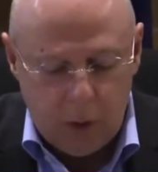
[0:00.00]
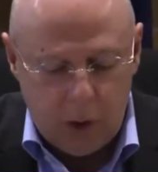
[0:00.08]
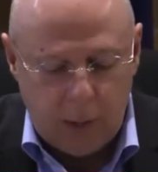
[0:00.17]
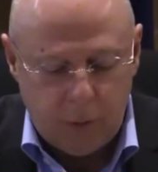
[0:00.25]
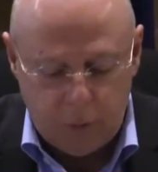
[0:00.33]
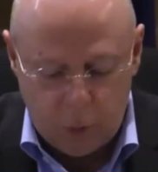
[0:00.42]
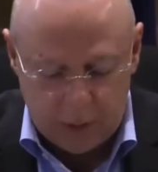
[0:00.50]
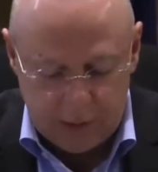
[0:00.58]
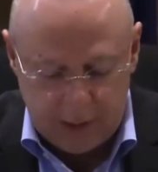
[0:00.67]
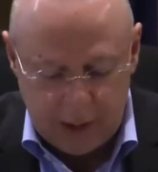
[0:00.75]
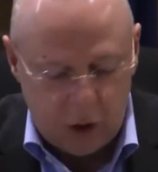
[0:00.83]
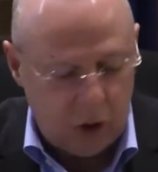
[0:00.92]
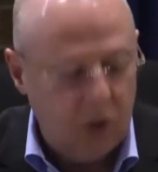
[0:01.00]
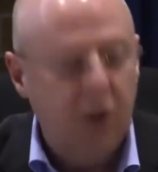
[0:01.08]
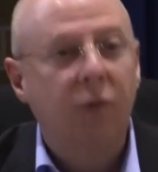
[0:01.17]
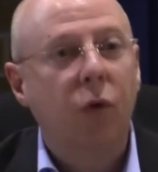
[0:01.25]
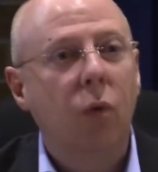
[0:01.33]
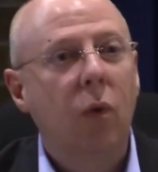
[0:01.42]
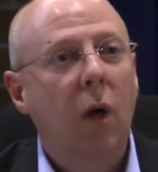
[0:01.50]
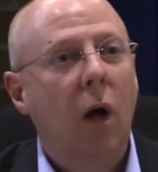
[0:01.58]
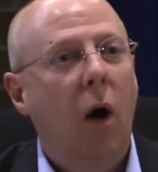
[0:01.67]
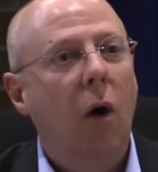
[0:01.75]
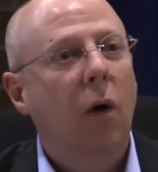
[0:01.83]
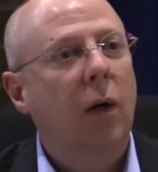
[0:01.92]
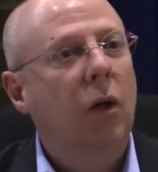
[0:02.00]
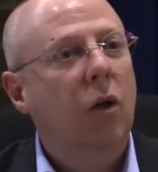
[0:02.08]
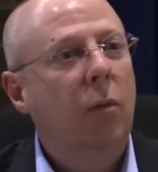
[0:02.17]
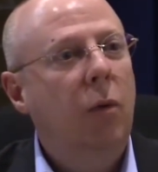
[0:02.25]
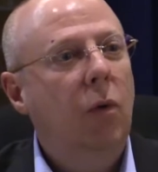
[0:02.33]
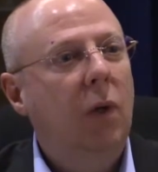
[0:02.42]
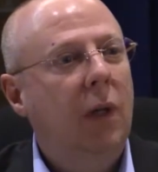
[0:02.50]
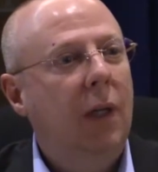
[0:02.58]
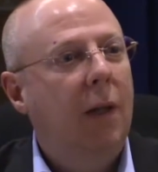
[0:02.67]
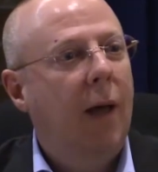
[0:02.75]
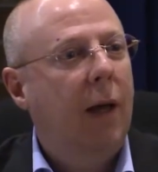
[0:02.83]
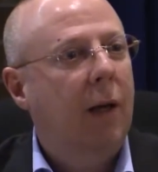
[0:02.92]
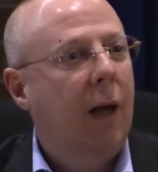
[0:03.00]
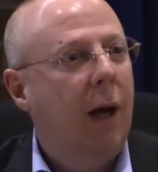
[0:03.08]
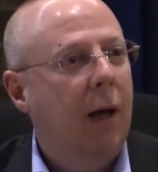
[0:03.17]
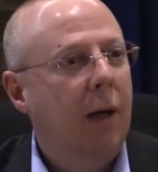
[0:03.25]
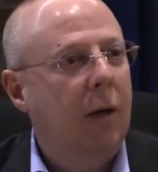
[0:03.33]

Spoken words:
types of organizations, and if you are in a community that,